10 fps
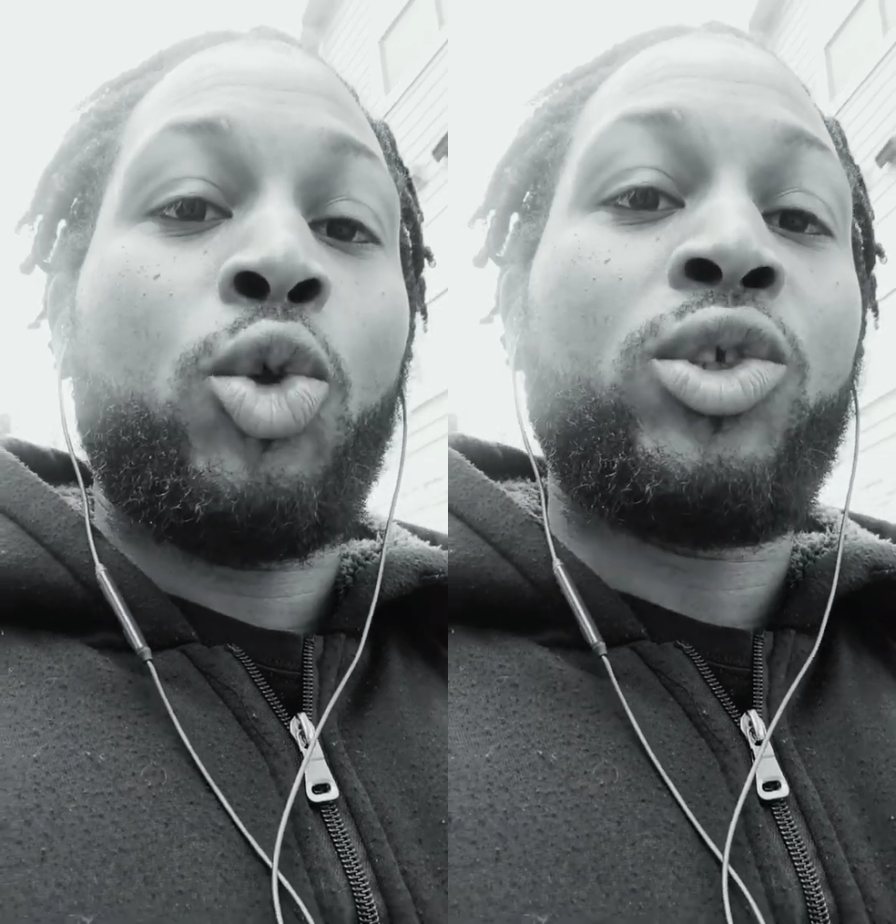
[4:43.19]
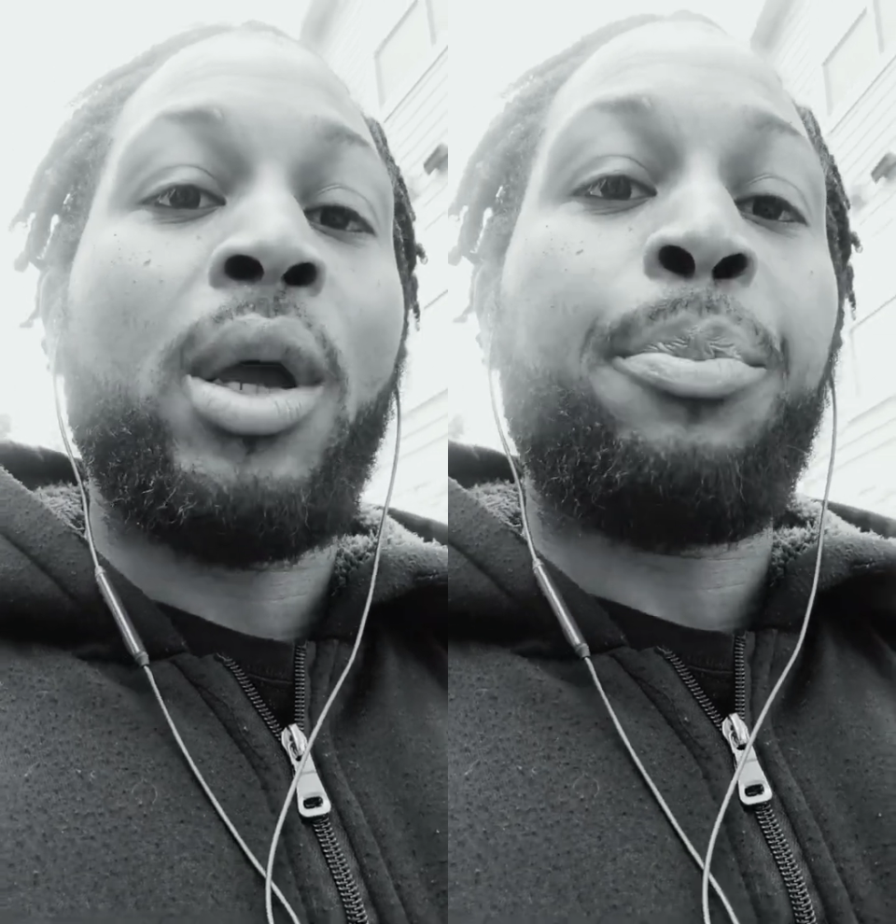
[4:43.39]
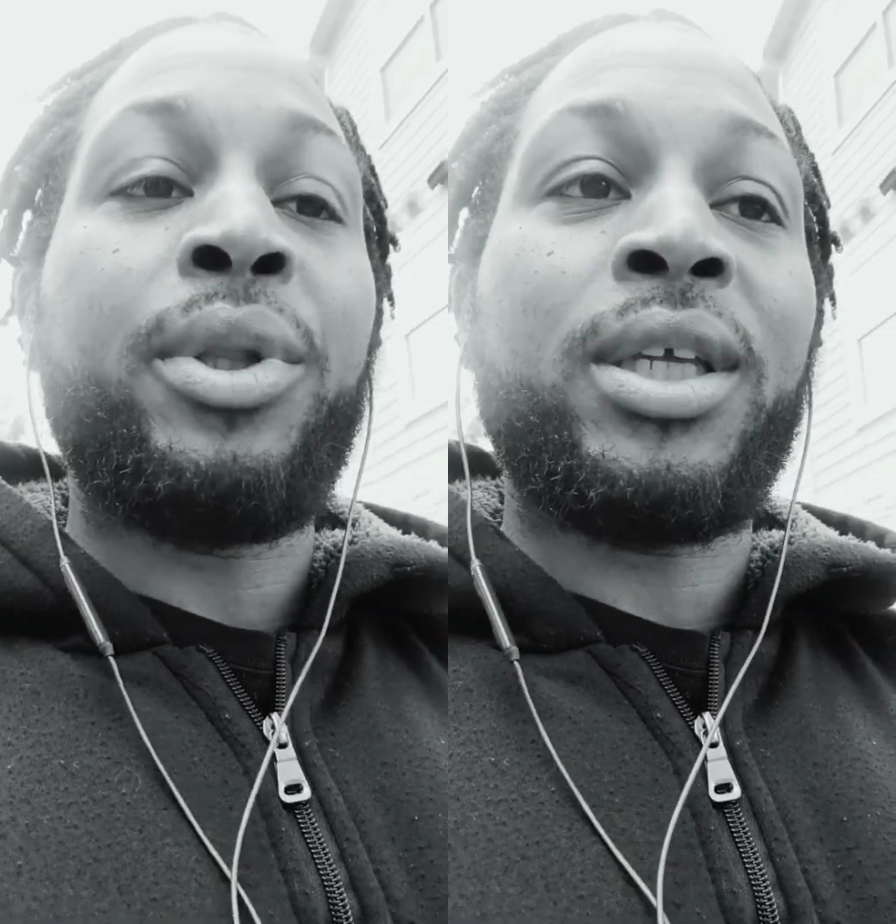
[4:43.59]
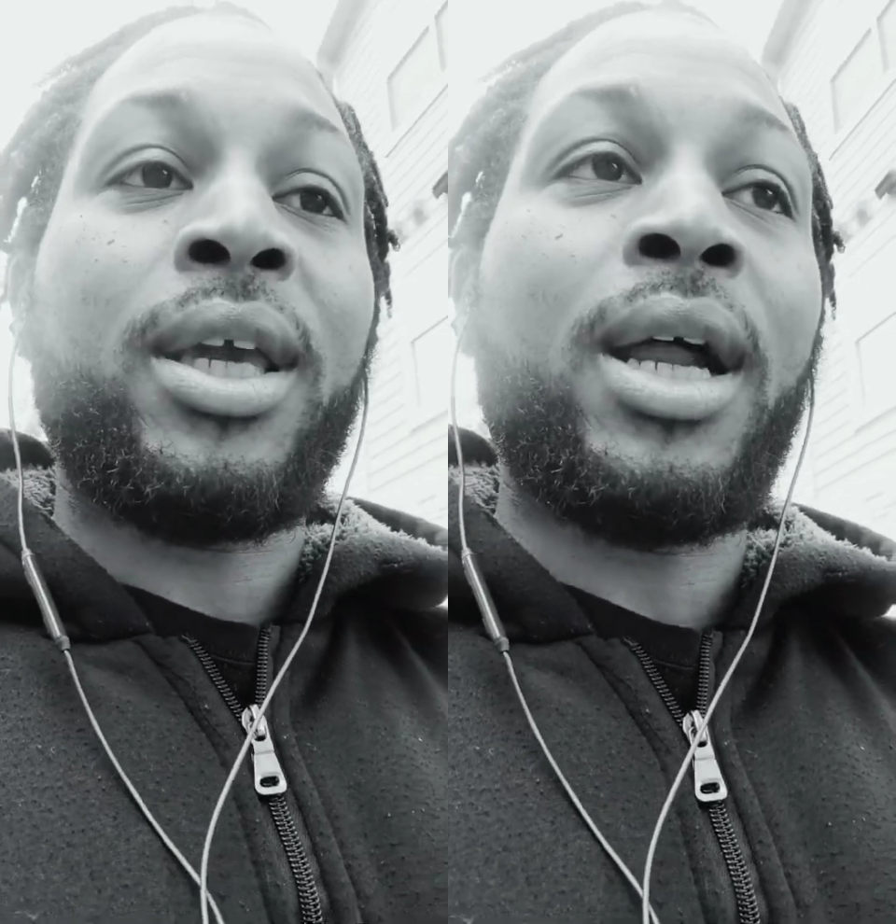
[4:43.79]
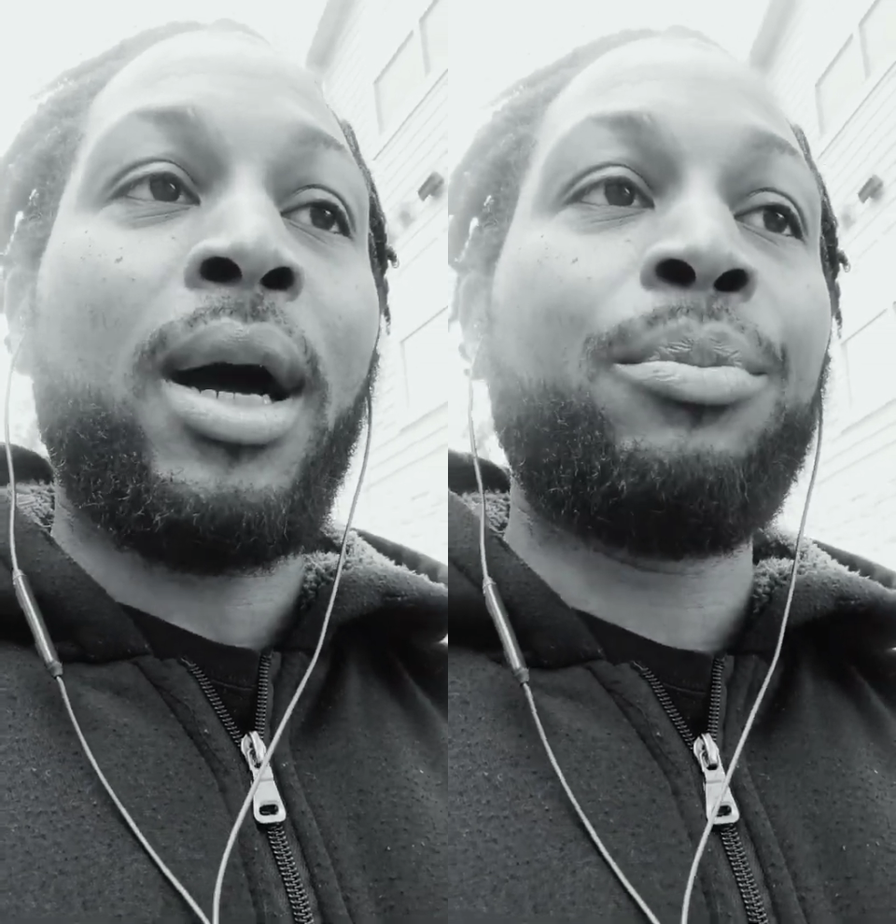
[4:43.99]
simply get
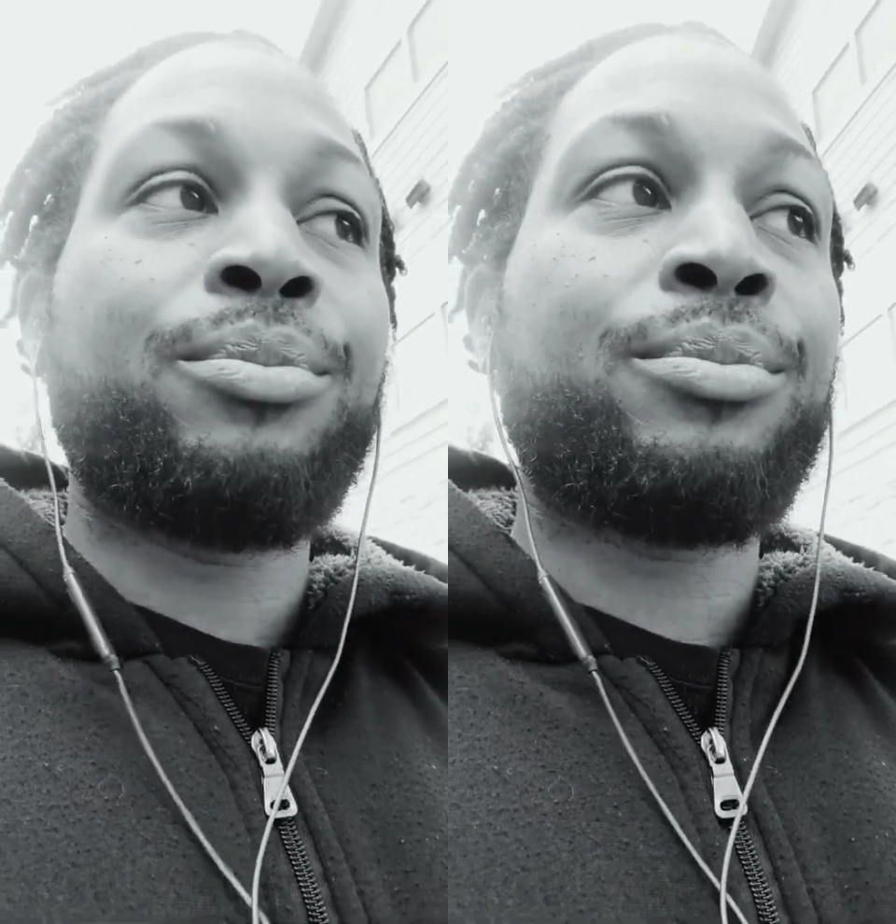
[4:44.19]
up